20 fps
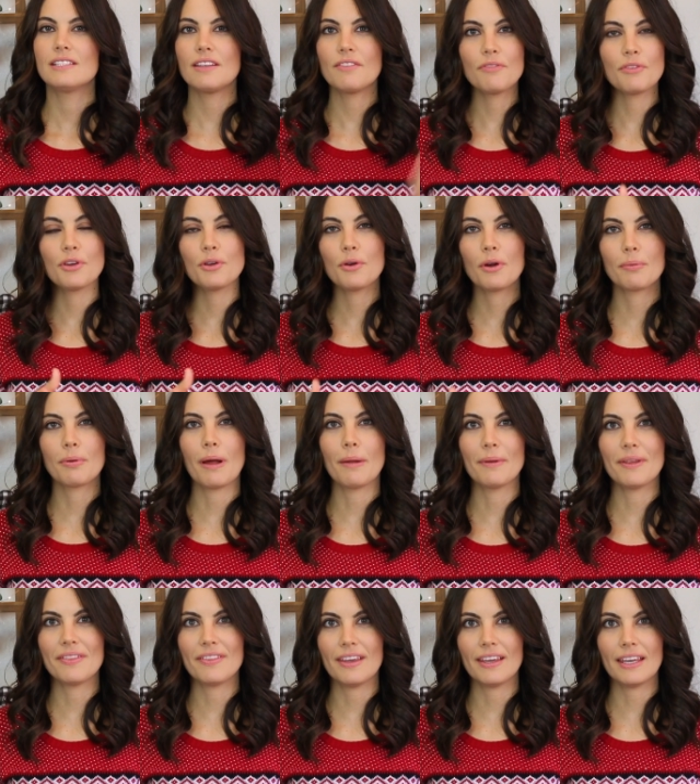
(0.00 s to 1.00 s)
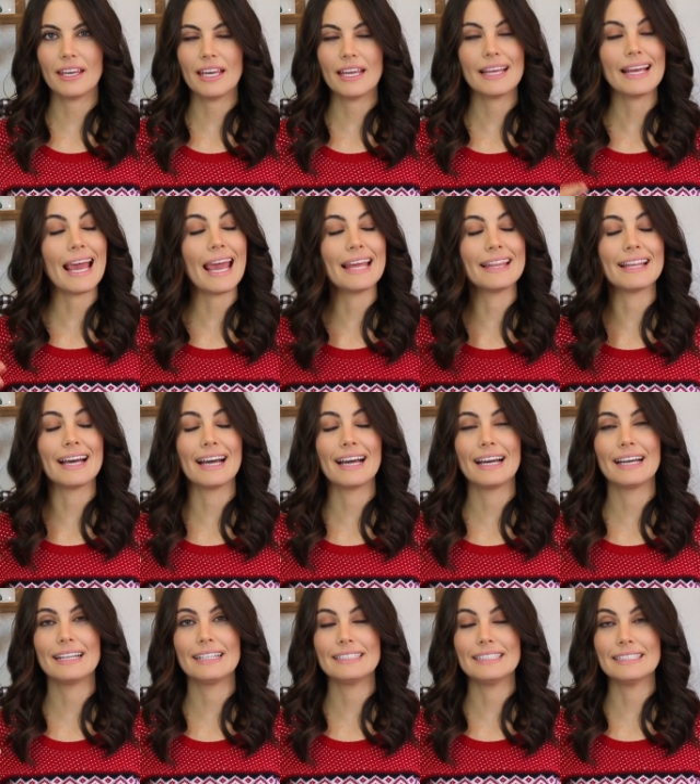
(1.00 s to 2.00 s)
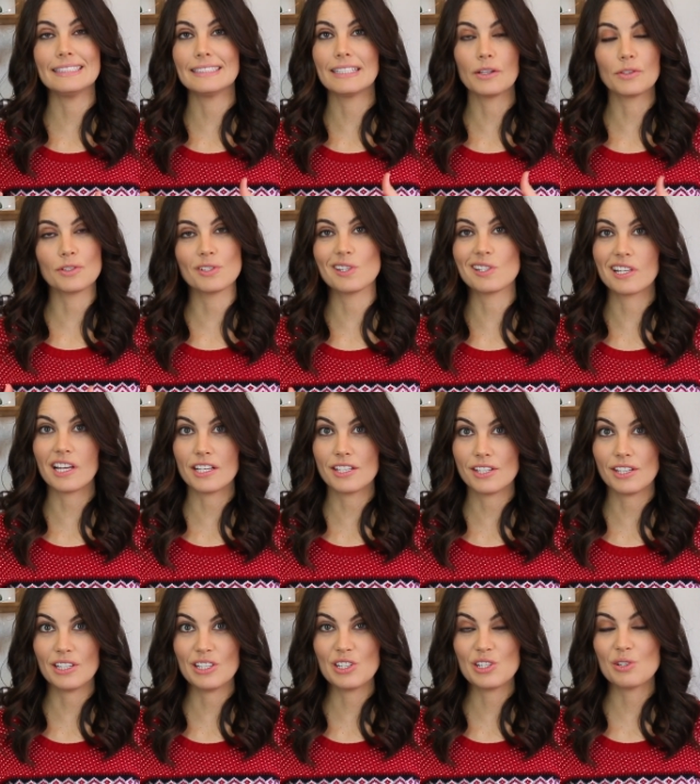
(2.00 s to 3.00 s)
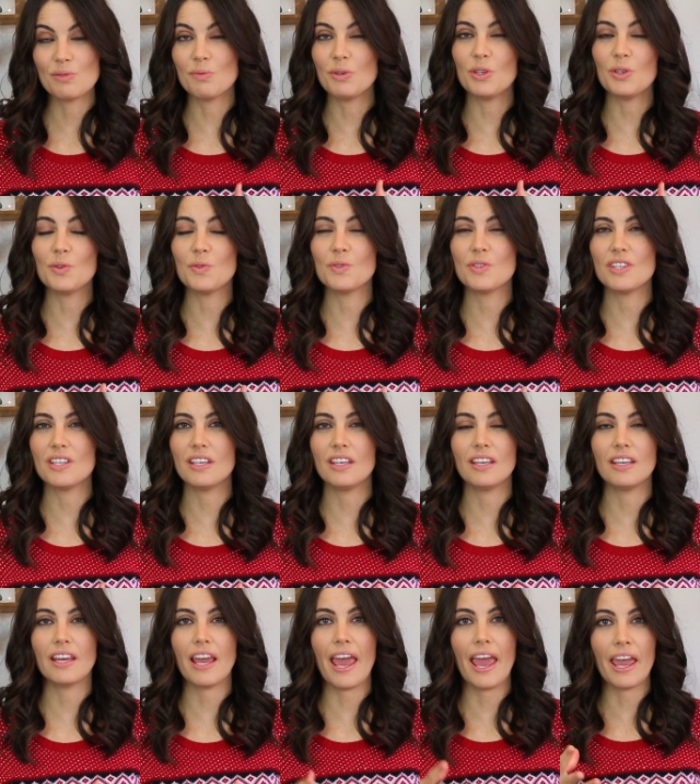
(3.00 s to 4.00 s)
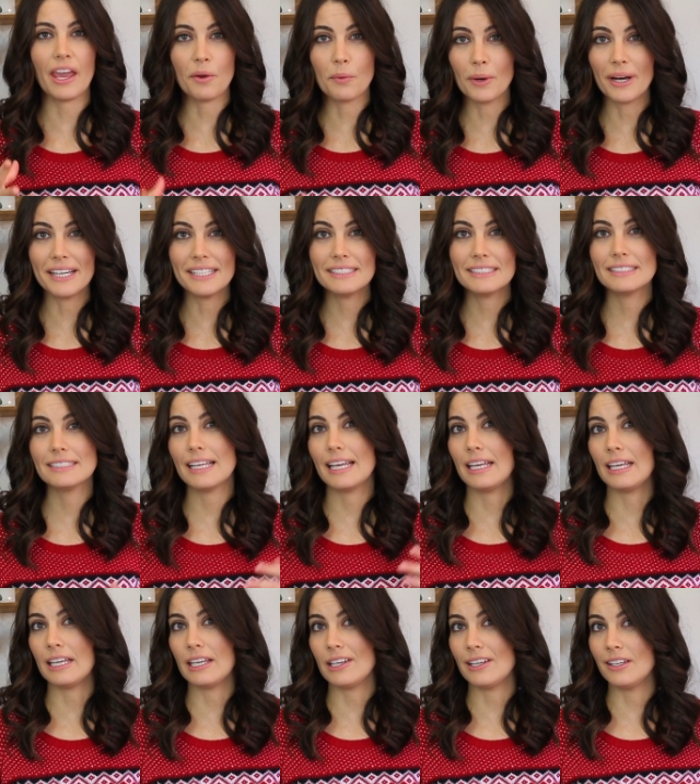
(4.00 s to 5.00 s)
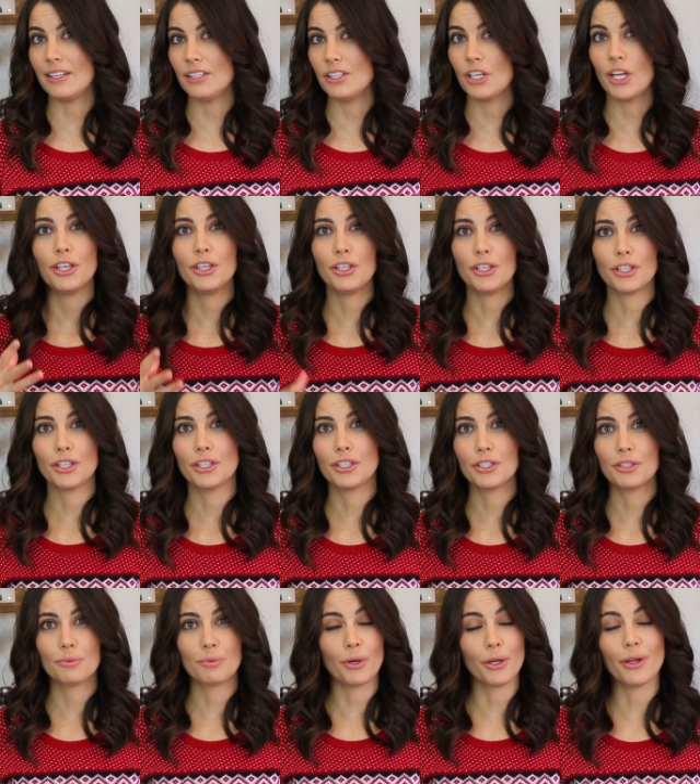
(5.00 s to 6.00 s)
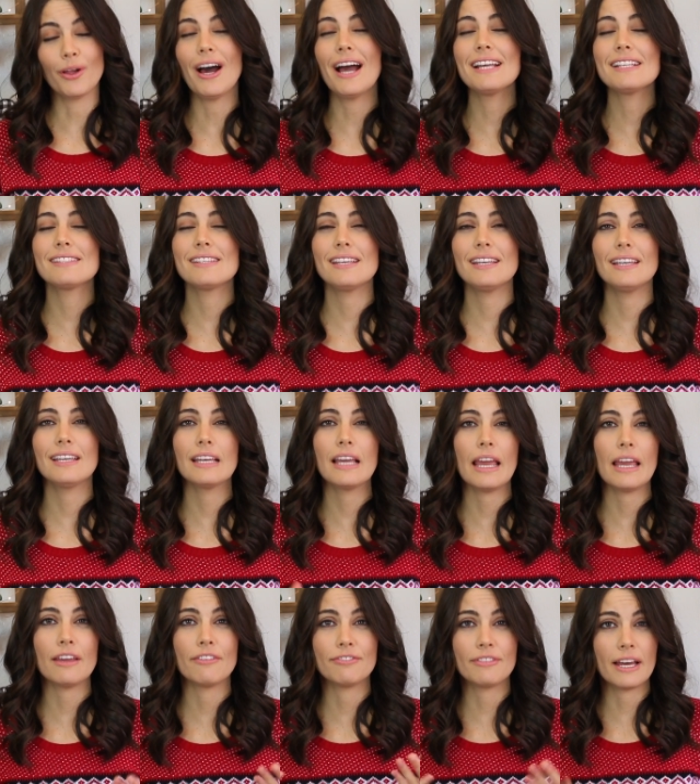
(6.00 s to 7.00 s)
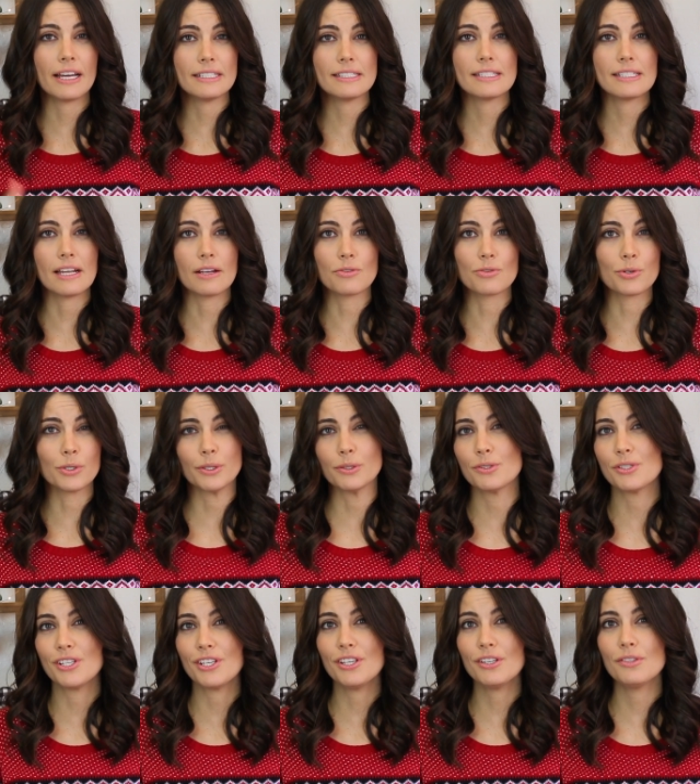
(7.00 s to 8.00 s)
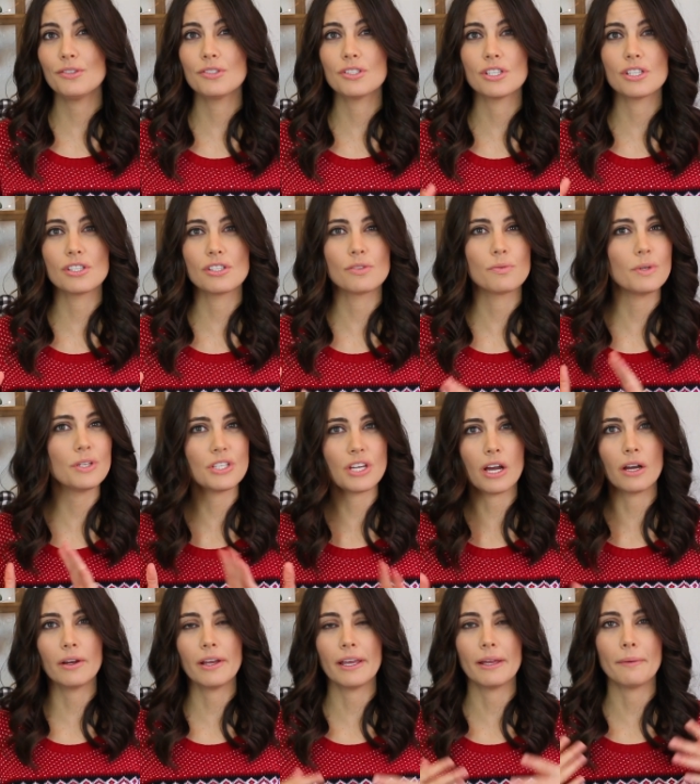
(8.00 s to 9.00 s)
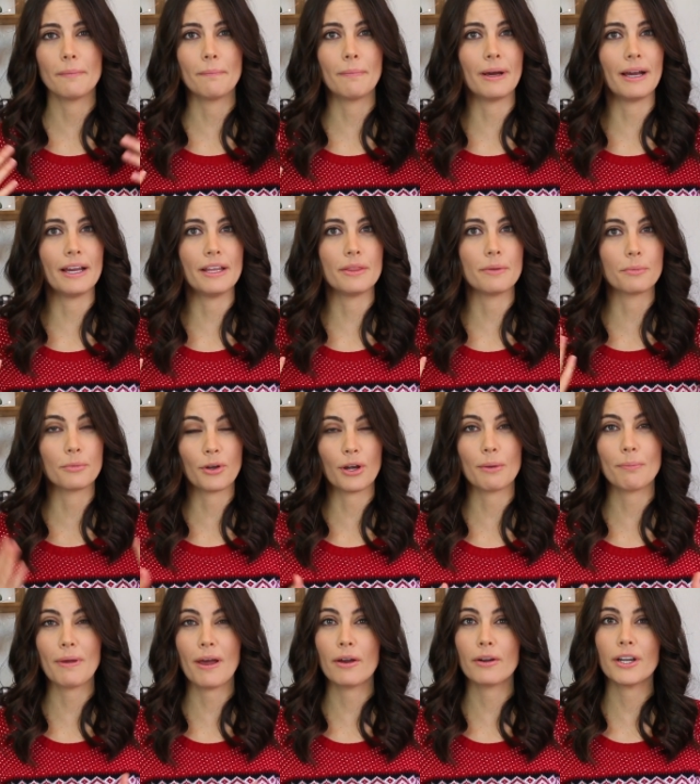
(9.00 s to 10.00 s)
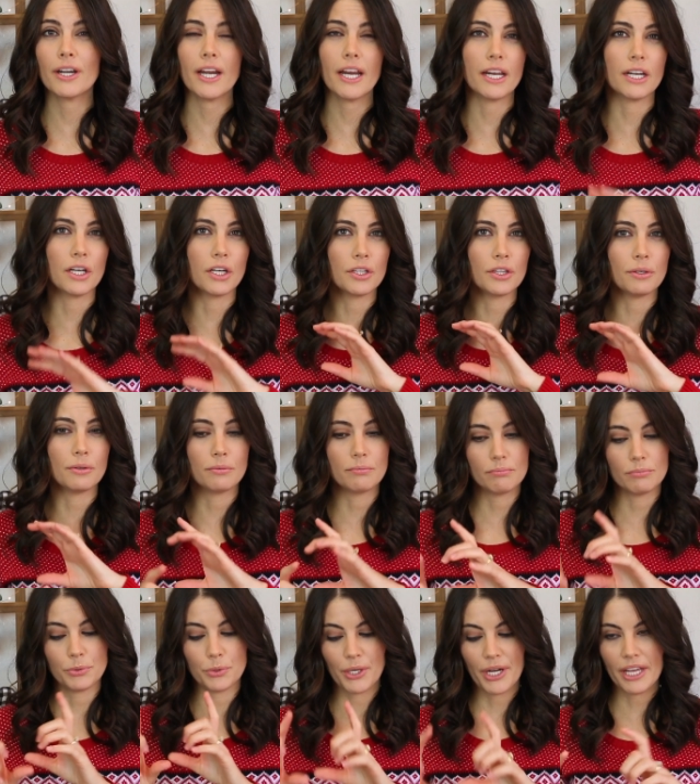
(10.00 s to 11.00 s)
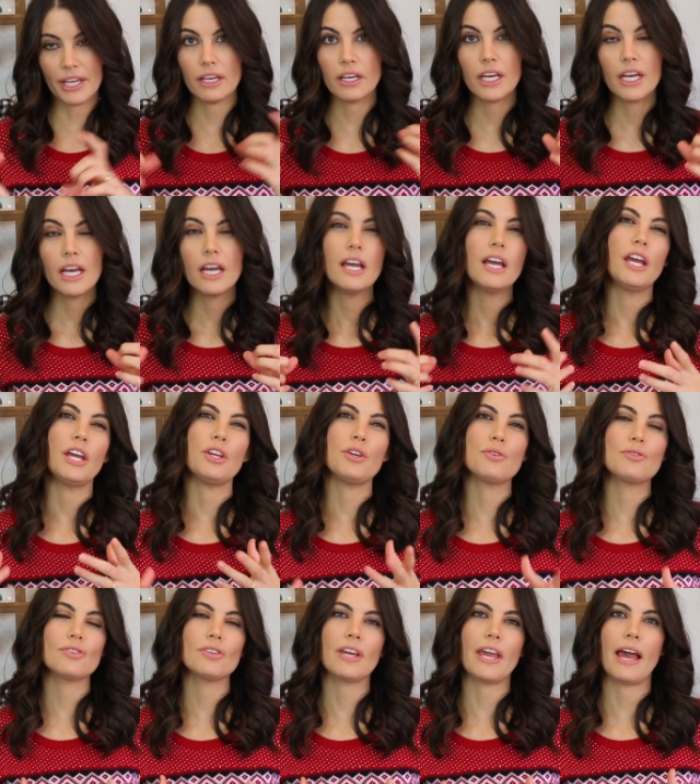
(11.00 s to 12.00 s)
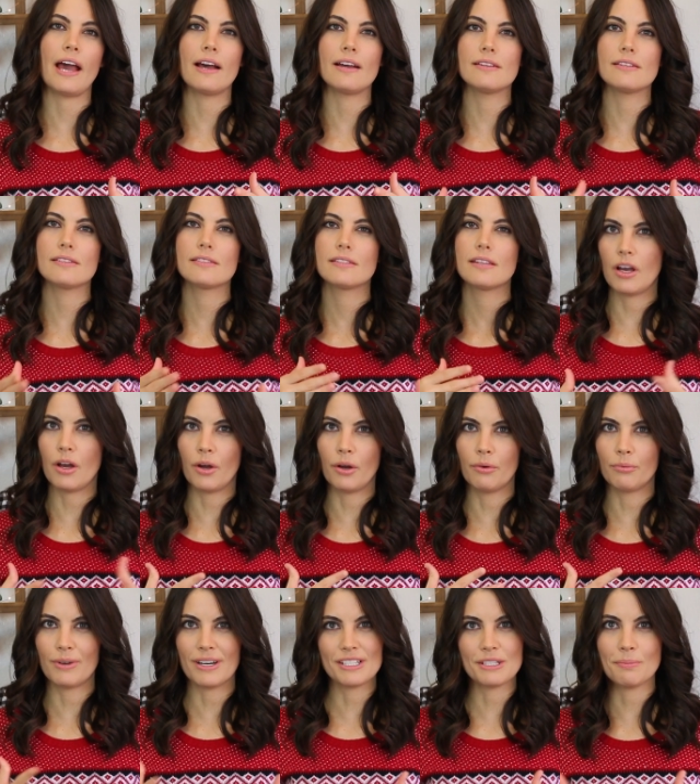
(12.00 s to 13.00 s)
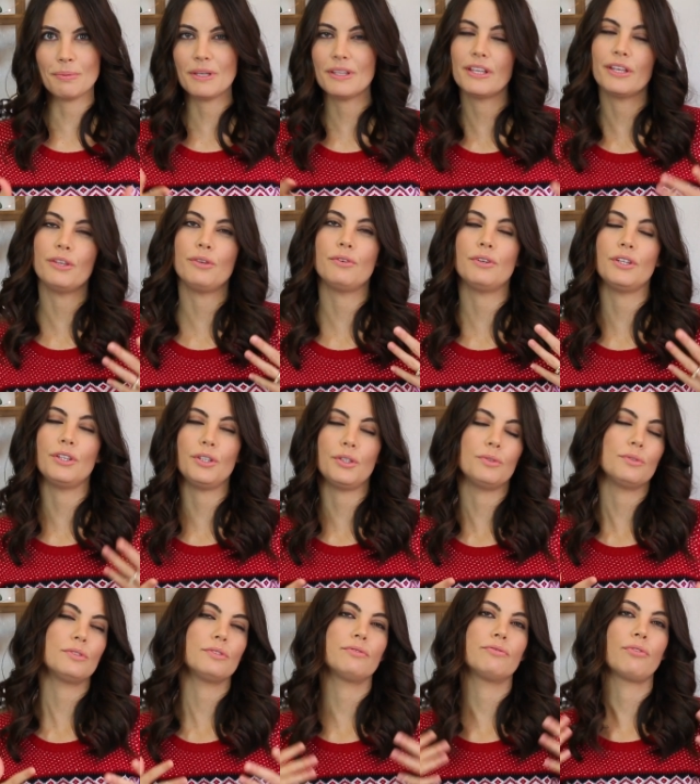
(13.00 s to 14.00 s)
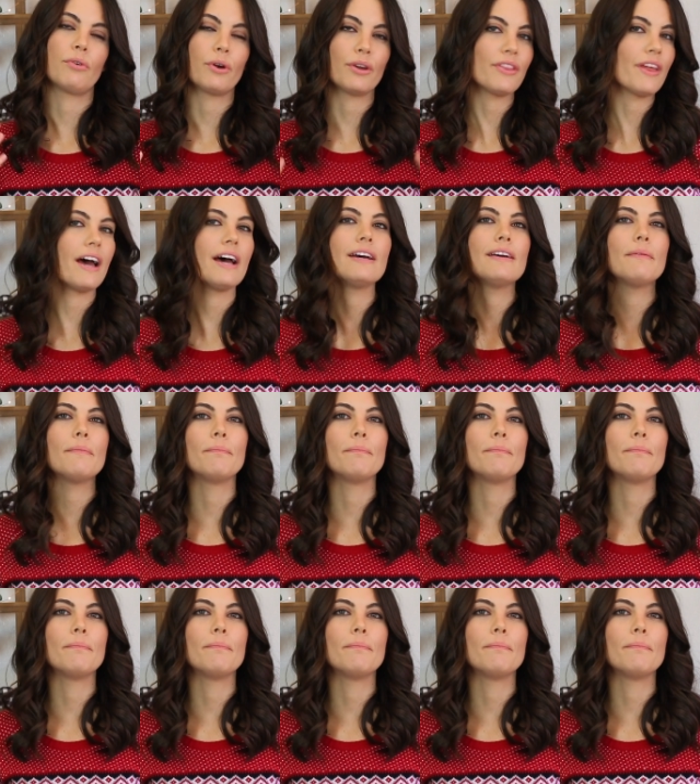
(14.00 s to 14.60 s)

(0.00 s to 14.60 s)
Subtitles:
Some of you are probably thinking that it sounds disgusting to be using egg whites in your royal icing. If that sounds gross to you, just switch out and buy the meringue powder, and on the meringue, it usually has a recipe that you can use for that.